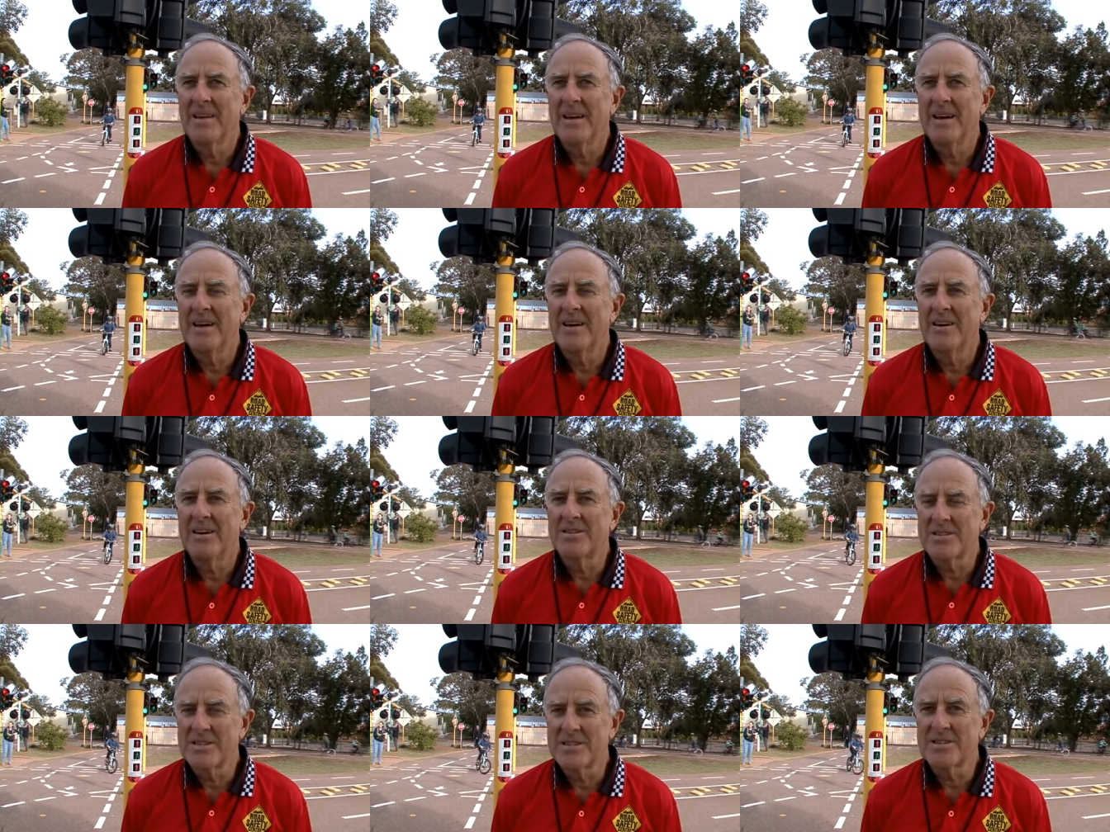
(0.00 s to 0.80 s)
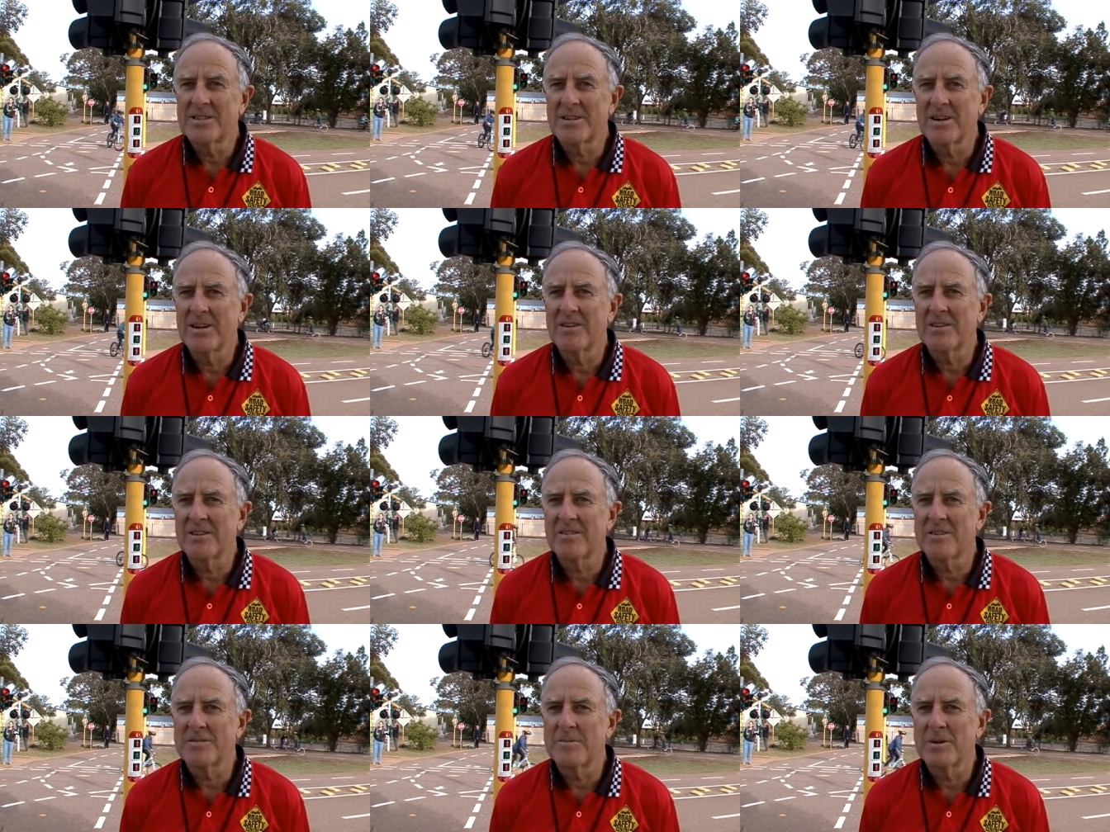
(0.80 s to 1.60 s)
Uh, I was in
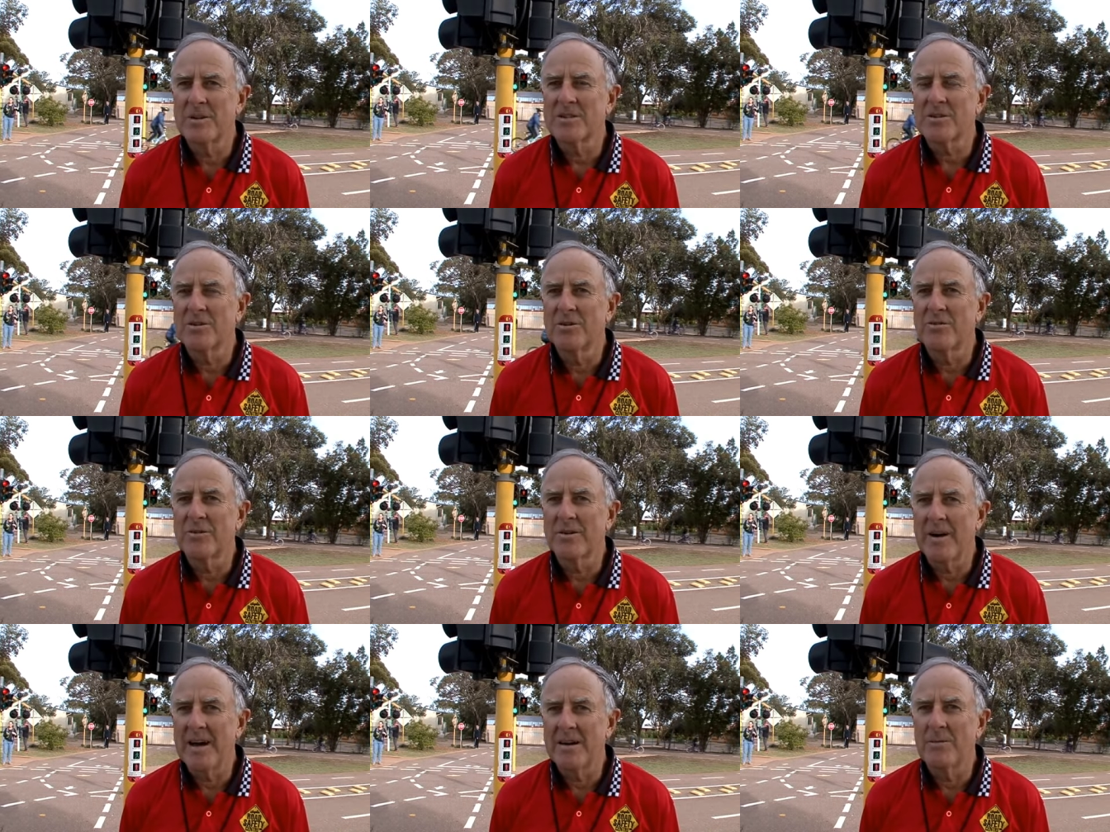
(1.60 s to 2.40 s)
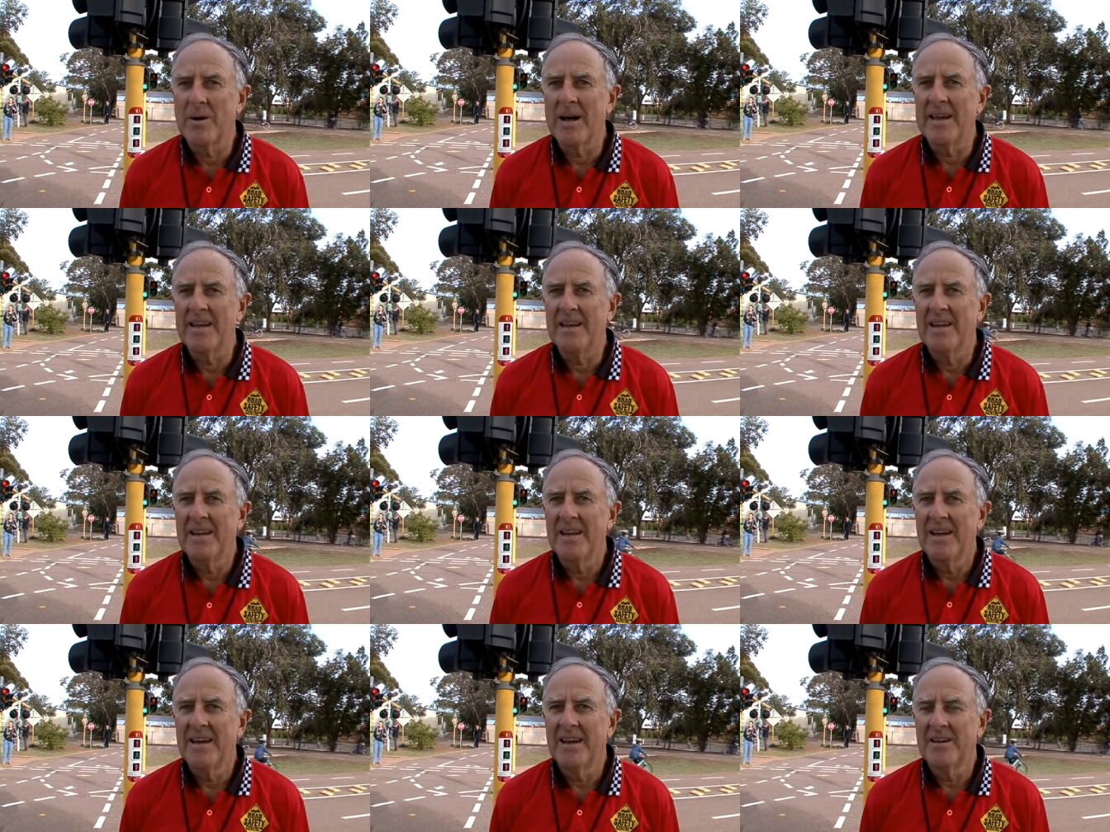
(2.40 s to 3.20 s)
correspondence school for grade one
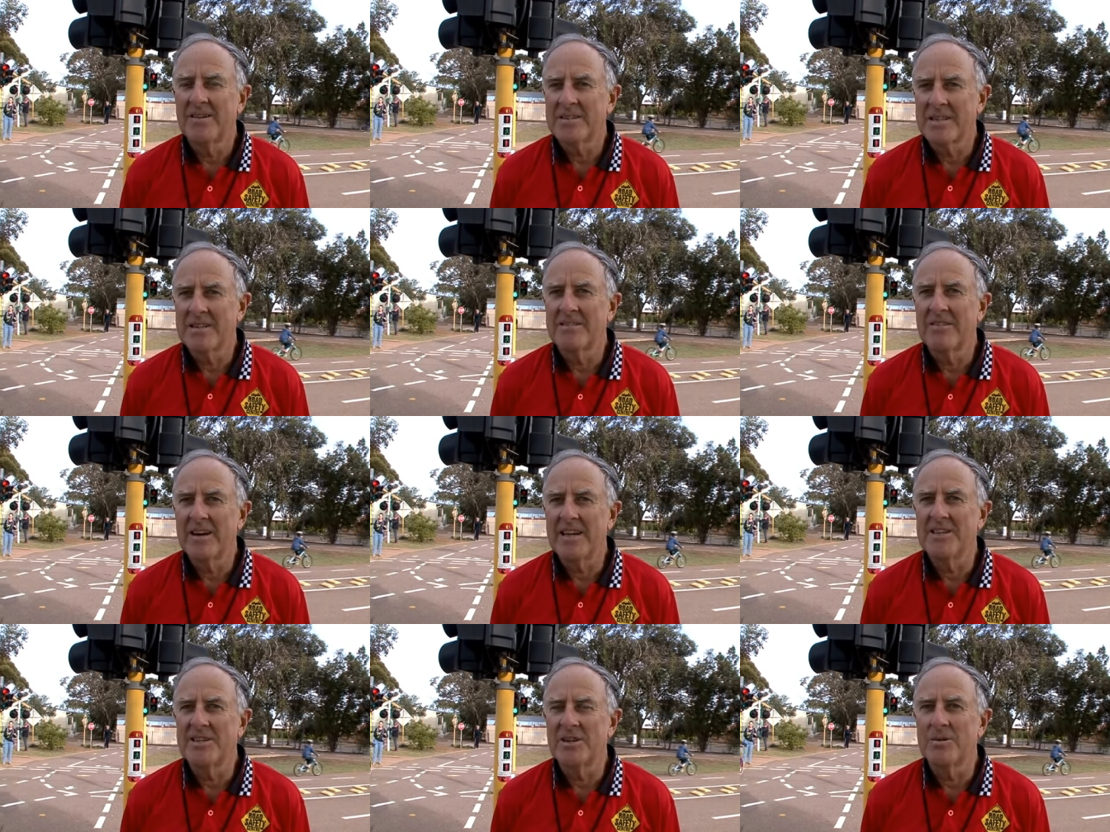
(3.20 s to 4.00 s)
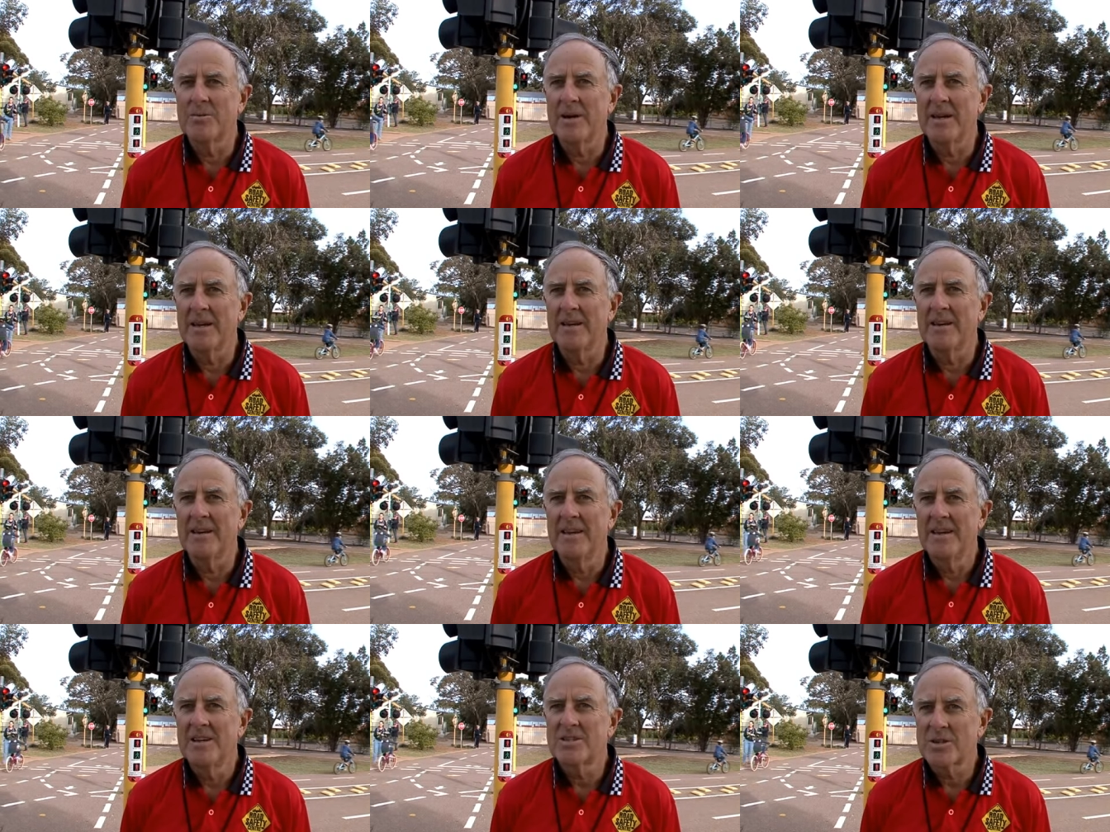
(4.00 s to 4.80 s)
and I was in grade two when
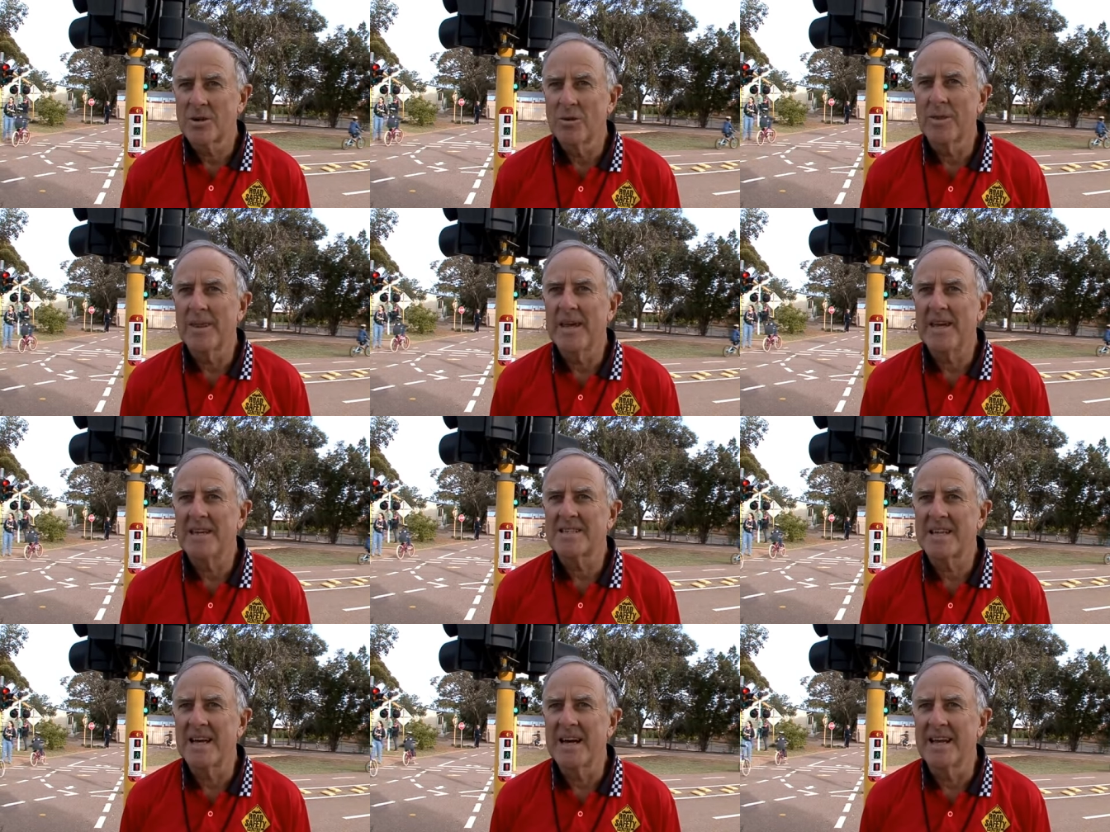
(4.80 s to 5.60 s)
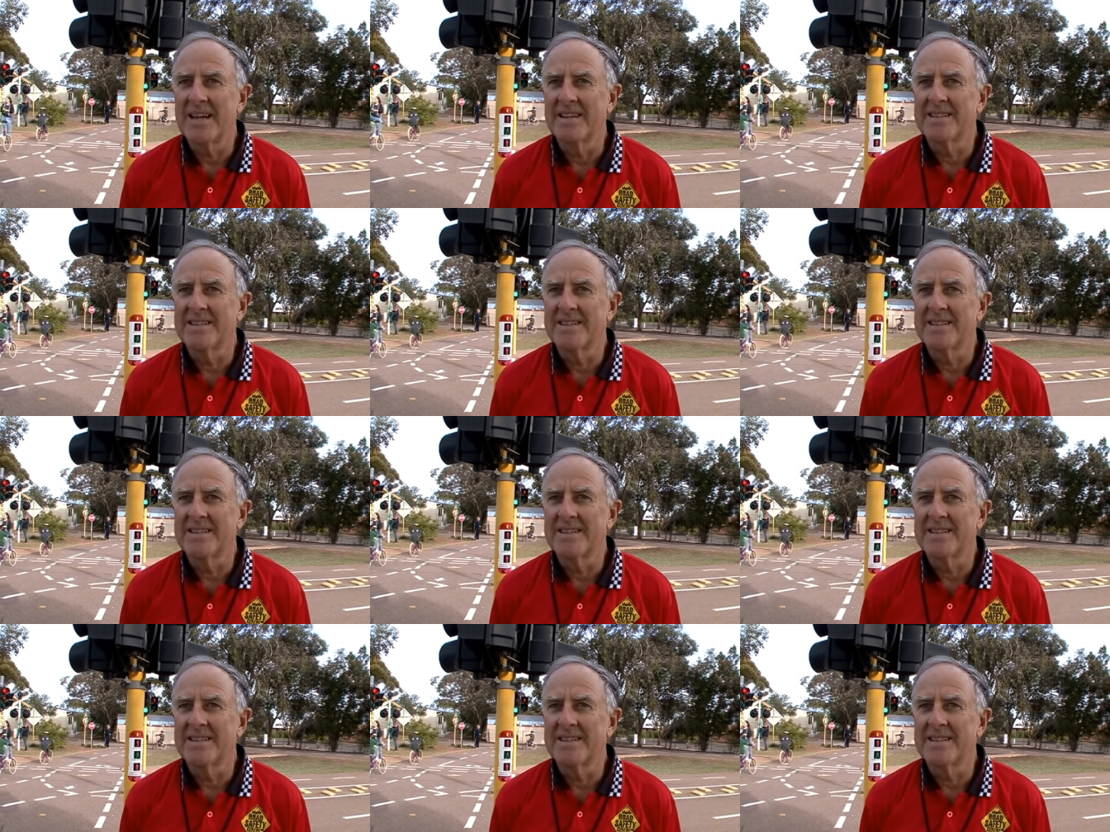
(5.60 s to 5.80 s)
School of the Air started.